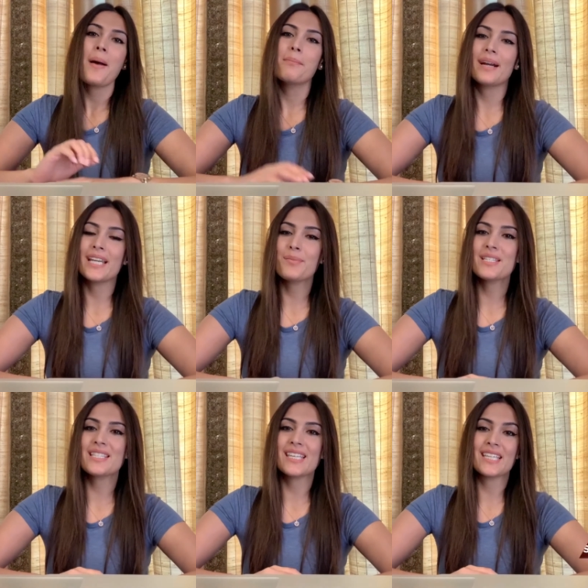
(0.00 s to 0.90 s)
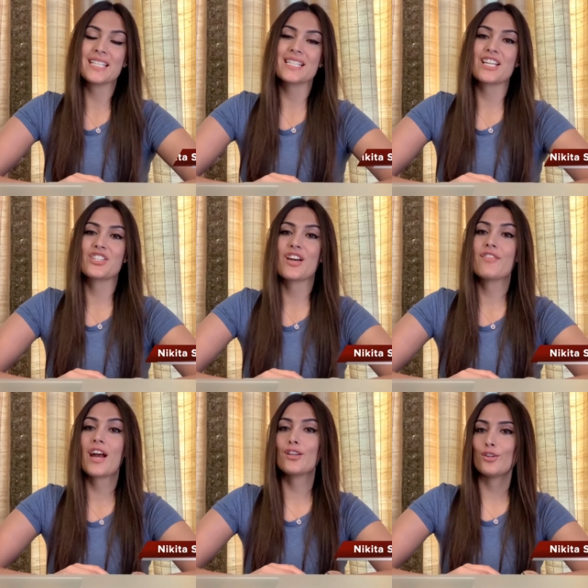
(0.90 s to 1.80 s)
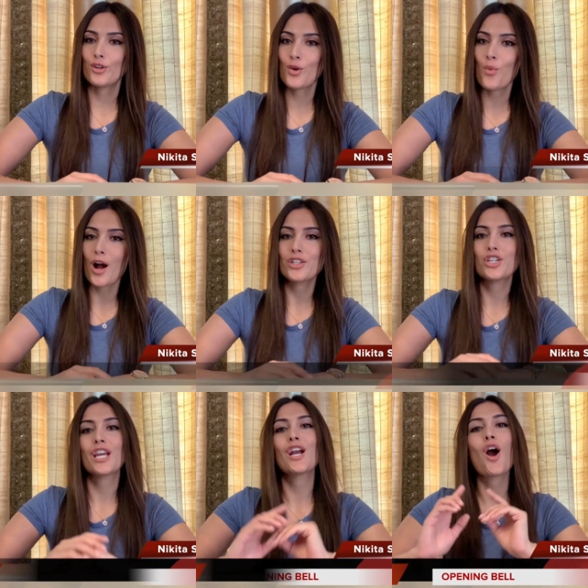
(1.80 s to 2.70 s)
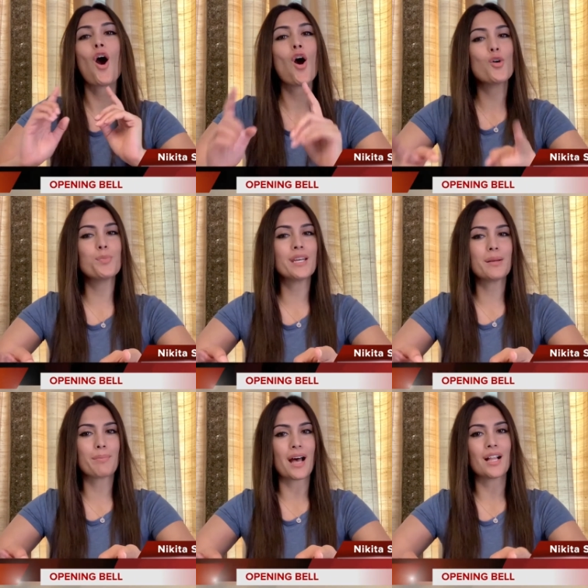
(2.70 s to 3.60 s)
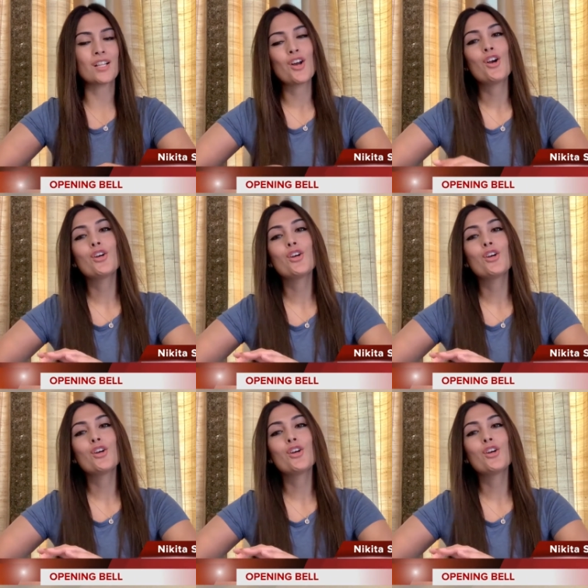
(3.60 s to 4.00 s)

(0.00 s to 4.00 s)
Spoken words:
My name is Nikita Sachdev and you're watching Opening Bell,